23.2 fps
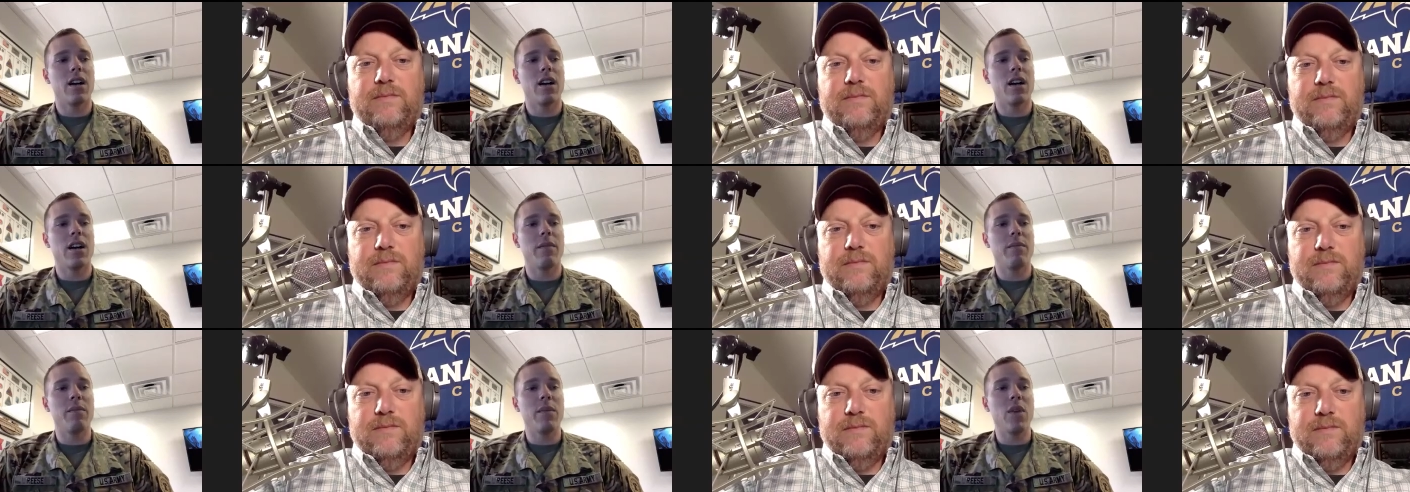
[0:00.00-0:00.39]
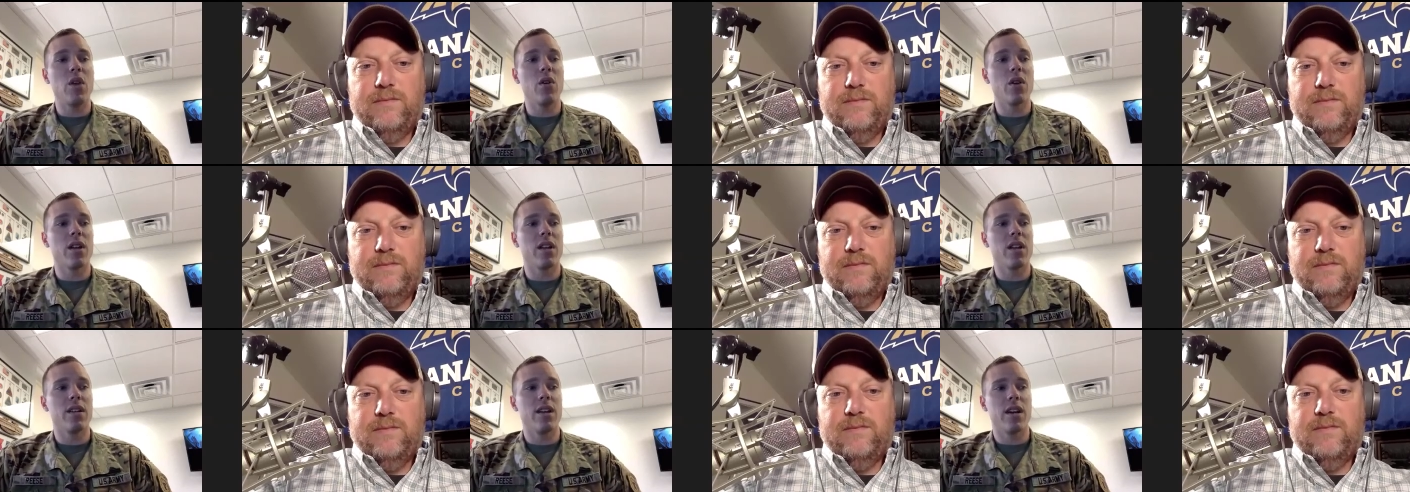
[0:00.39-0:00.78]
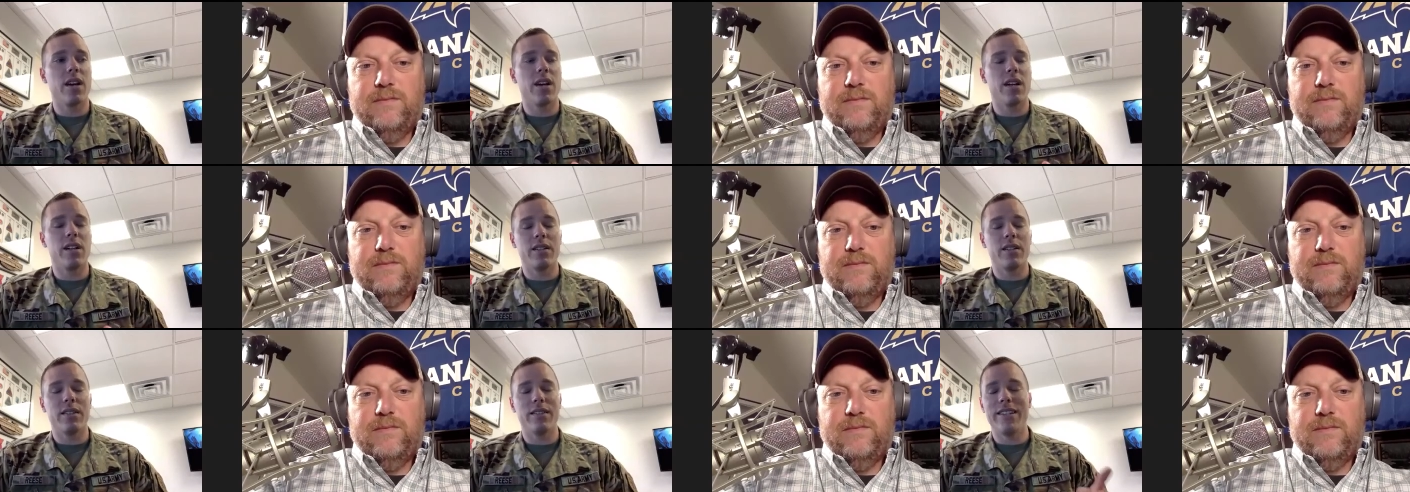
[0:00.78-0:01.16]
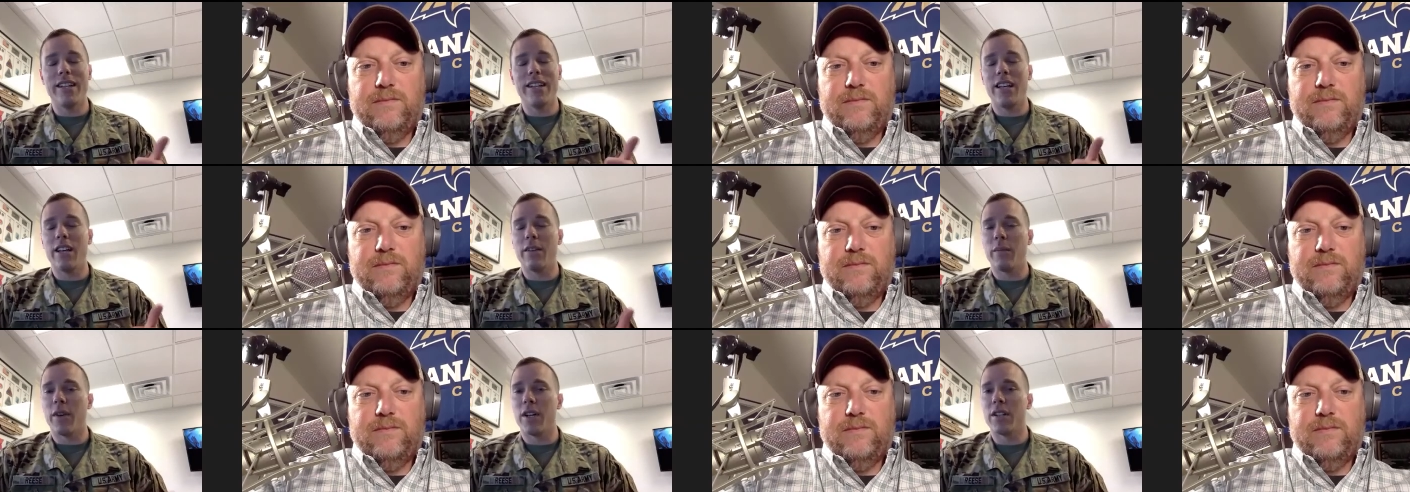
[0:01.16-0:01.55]
Speaker 1: Um, you can uh,
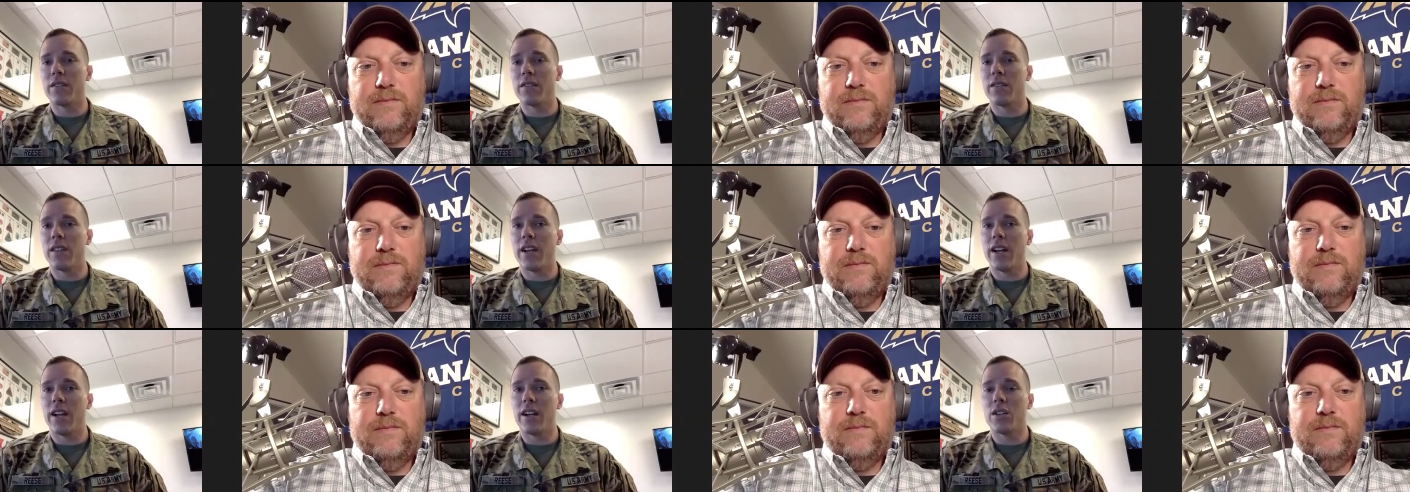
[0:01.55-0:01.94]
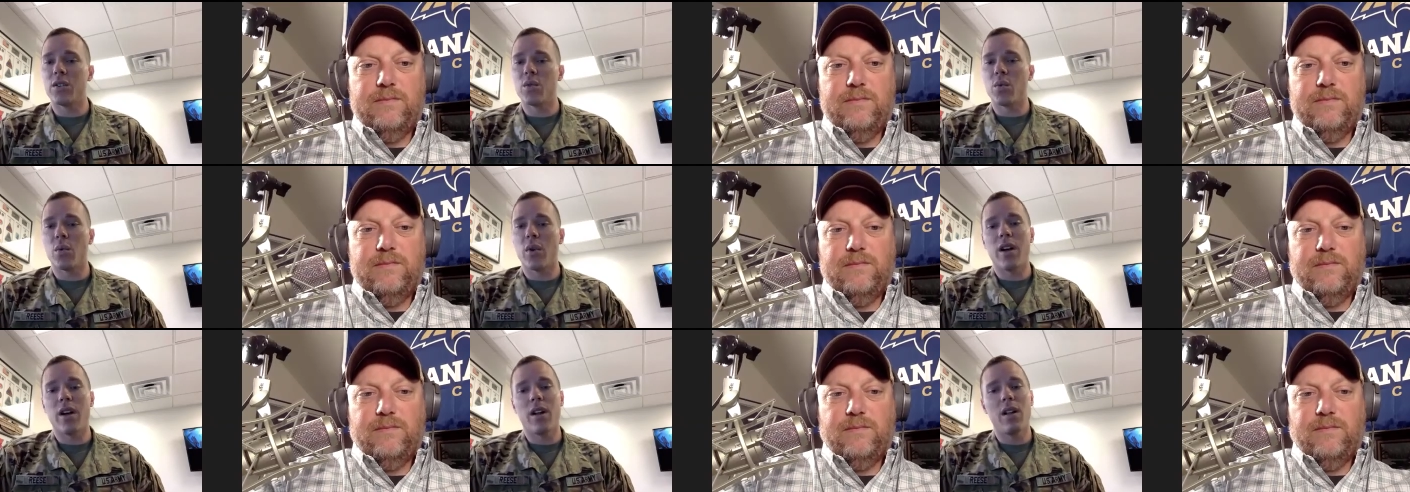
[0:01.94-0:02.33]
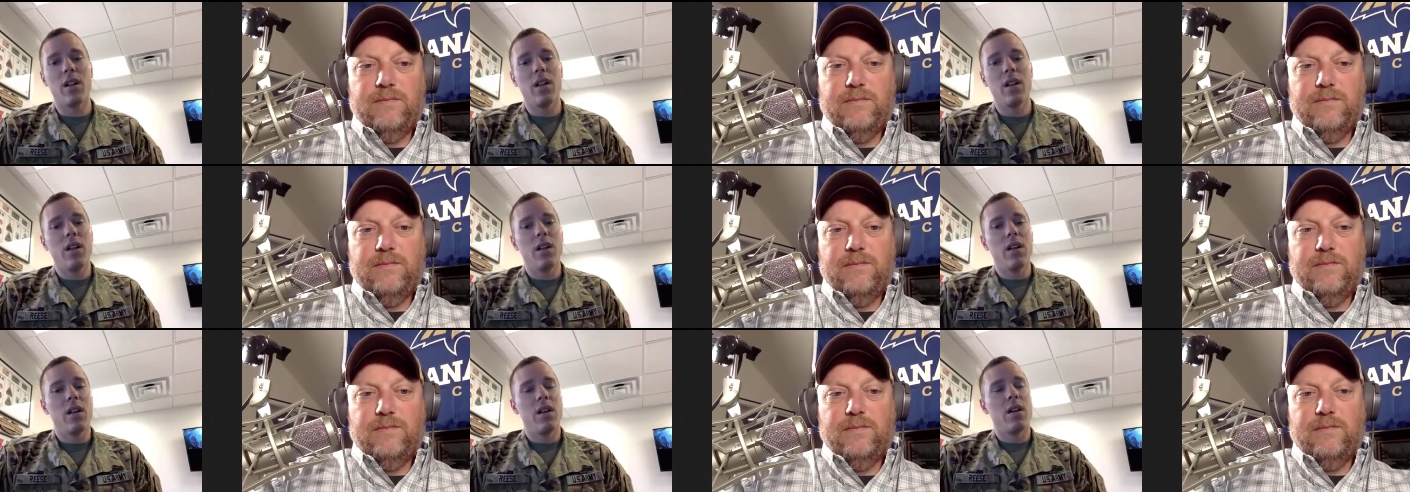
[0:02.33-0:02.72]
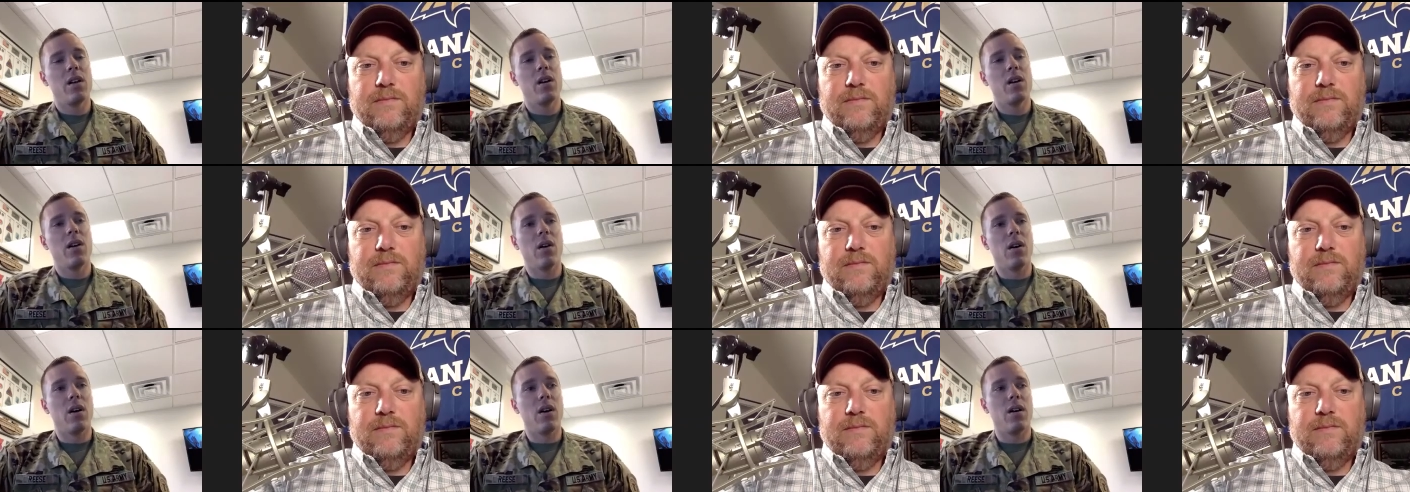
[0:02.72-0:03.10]
DM us there as well.
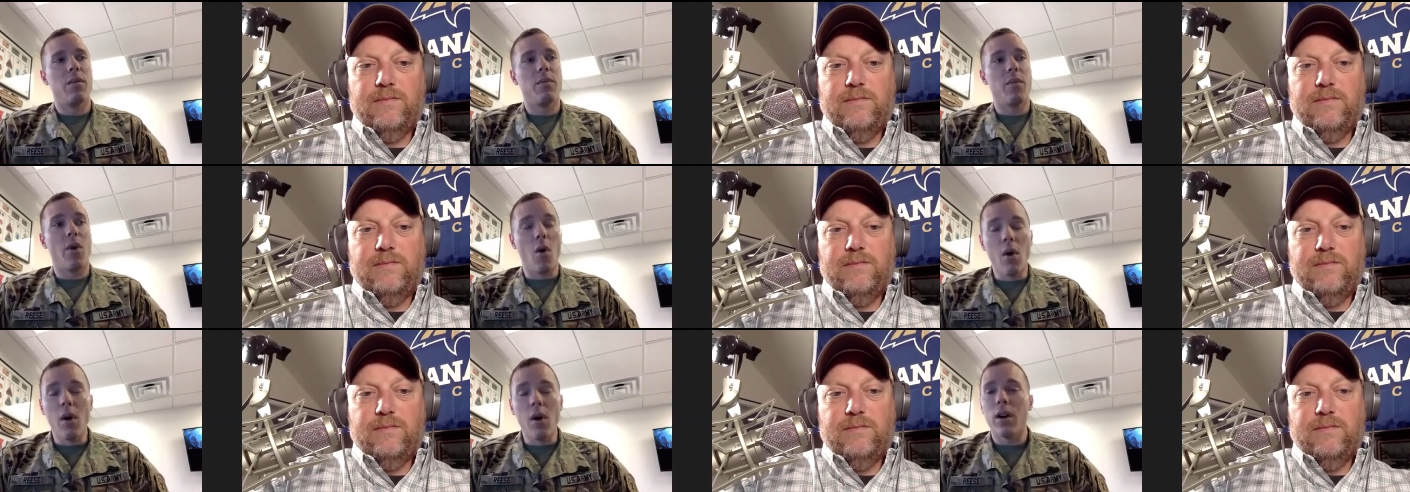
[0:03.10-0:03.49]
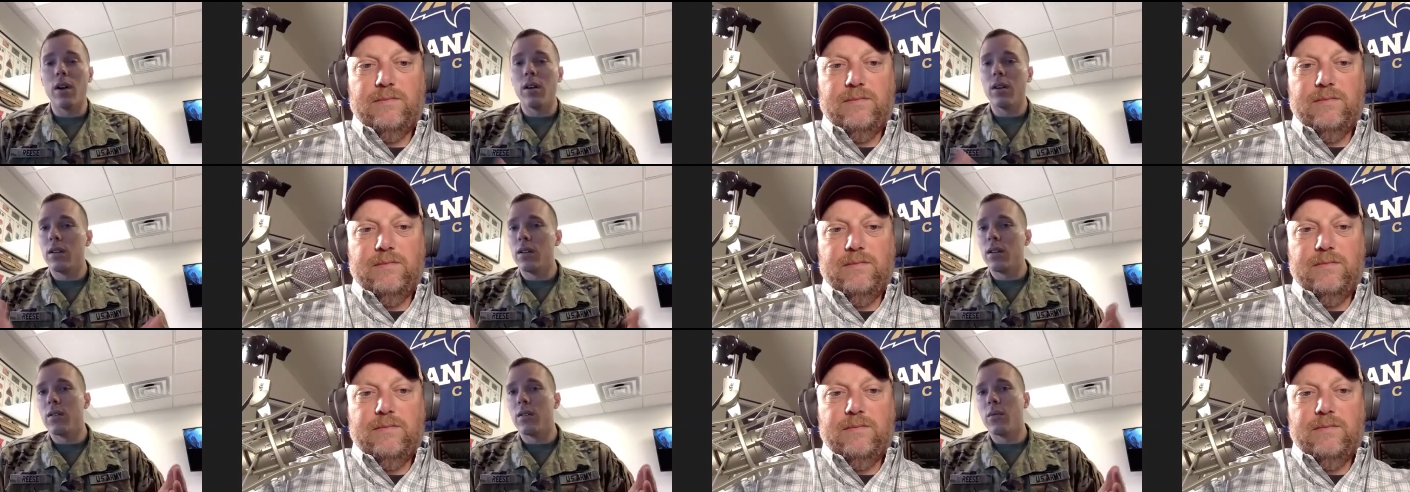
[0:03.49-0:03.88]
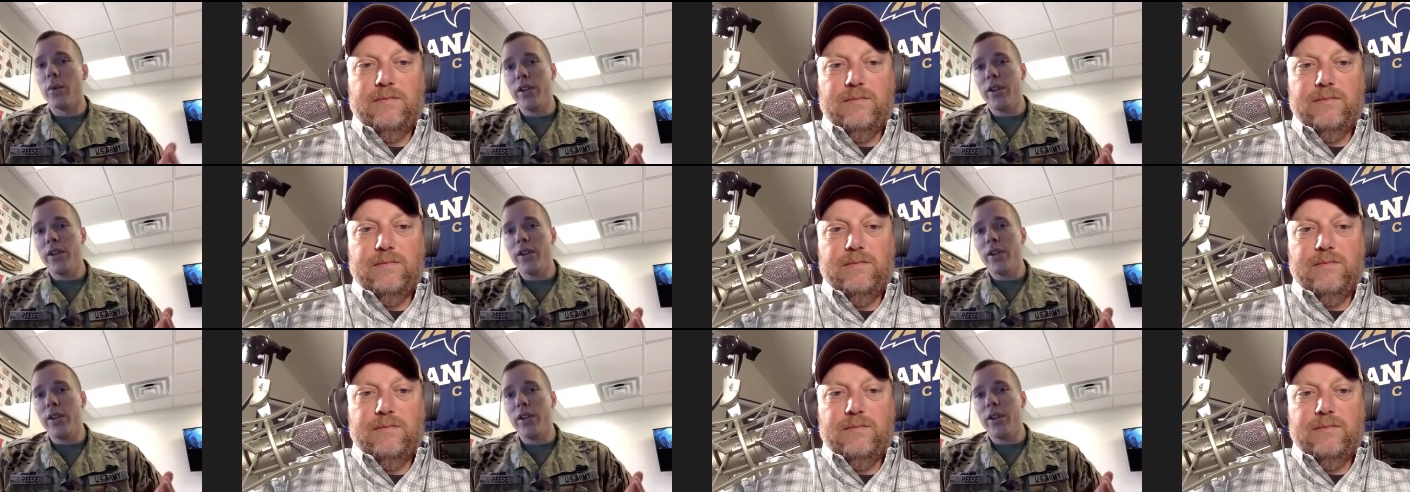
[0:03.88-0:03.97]
Um, or